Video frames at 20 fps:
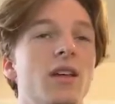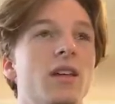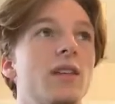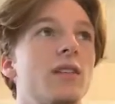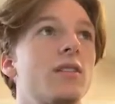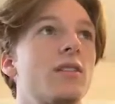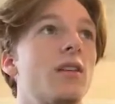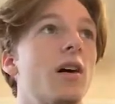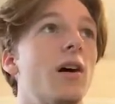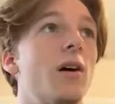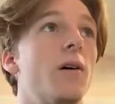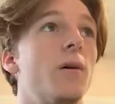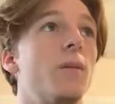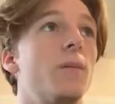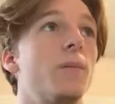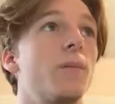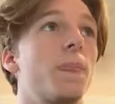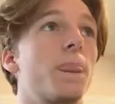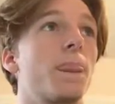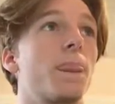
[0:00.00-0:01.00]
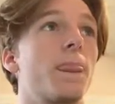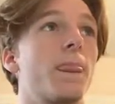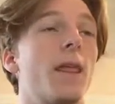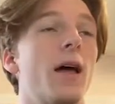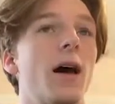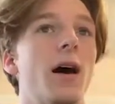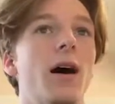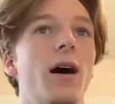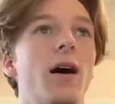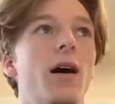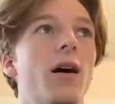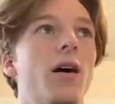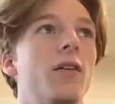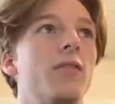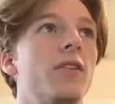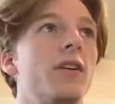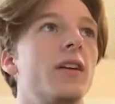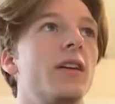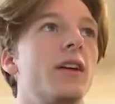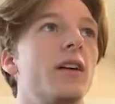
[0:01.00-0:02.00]
So
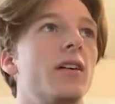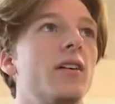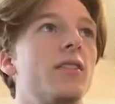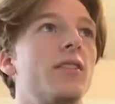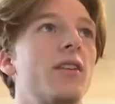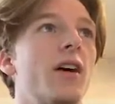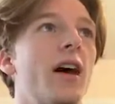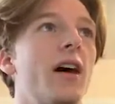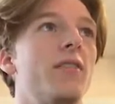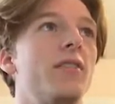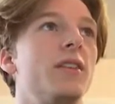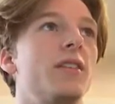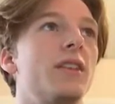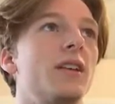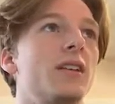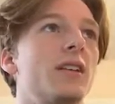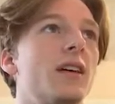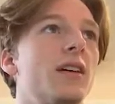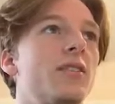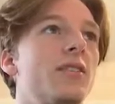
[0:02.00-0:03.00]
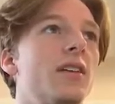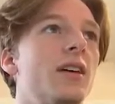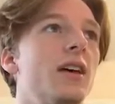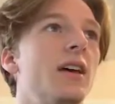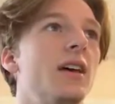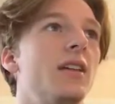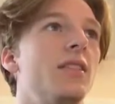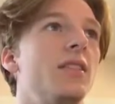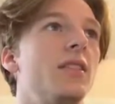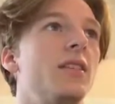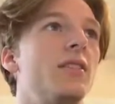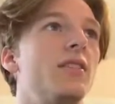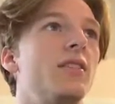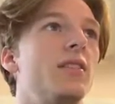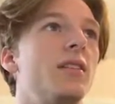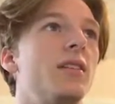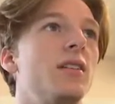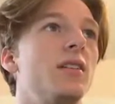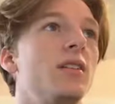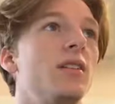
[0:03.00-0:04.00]
over here is everything that's in the
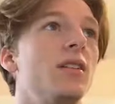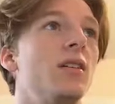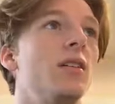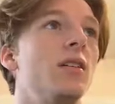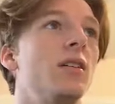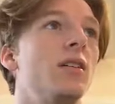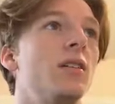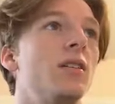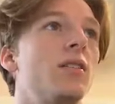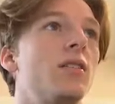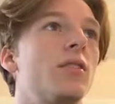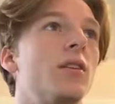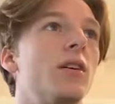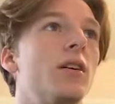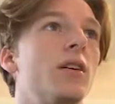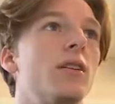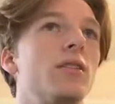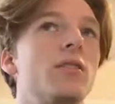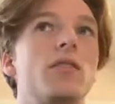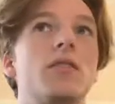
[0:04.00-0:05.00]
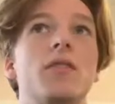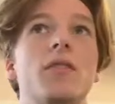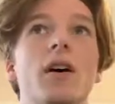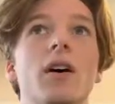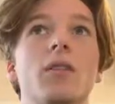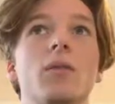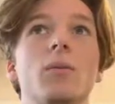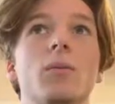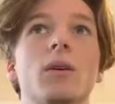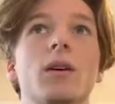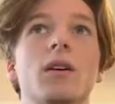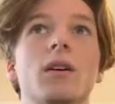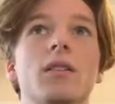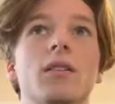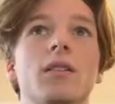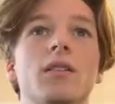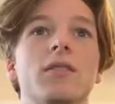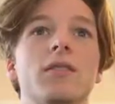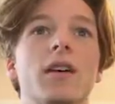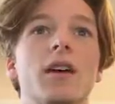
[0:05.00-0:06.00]
scene. So here's Sven, we can
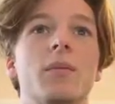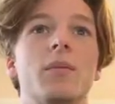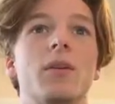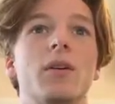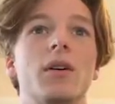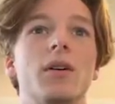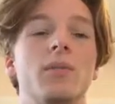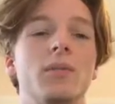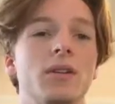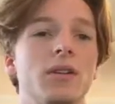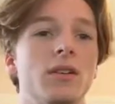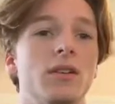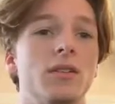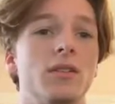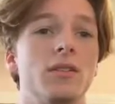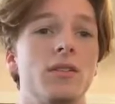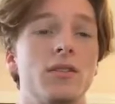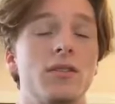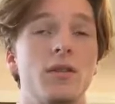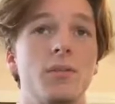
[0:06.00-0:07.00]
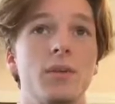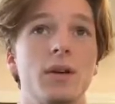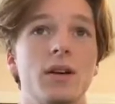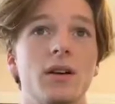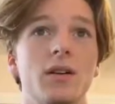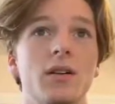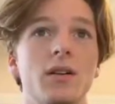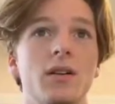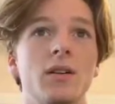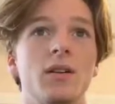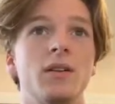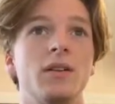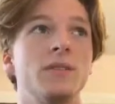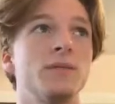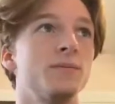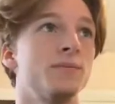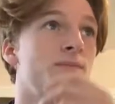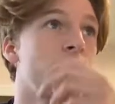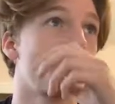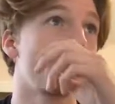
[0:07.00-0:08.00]
disable him and he'll disappear.
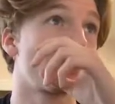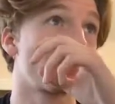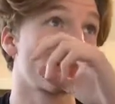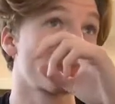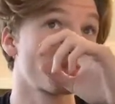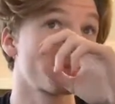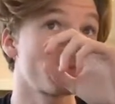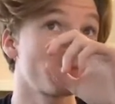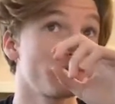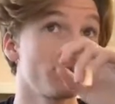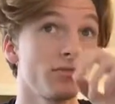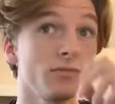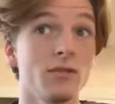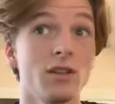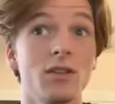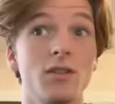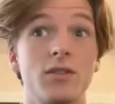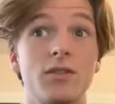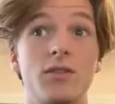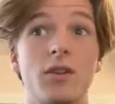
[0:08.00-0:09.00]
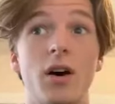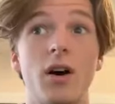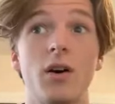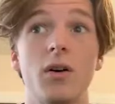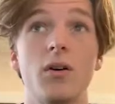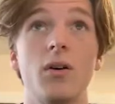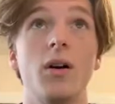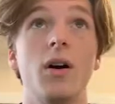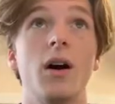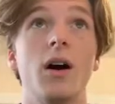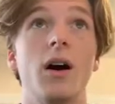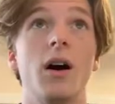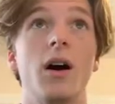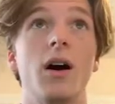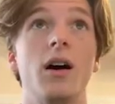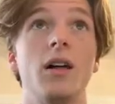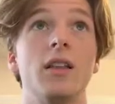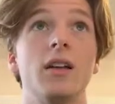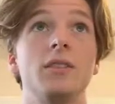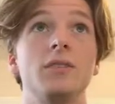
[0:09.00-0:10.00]
So
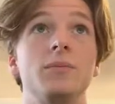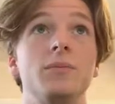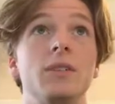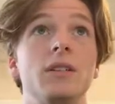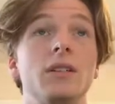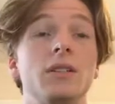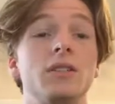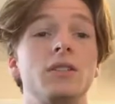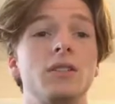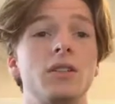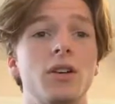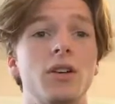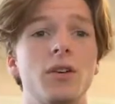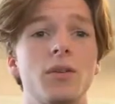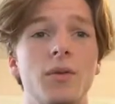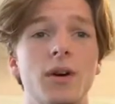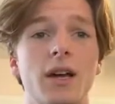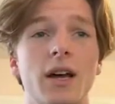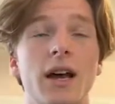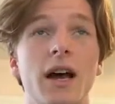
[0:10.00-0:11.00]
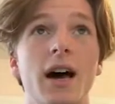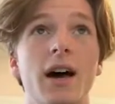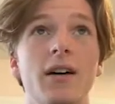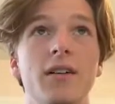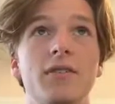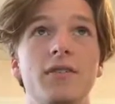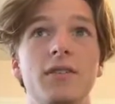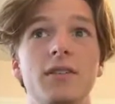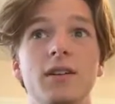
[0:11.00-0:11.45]
let me show you what I have.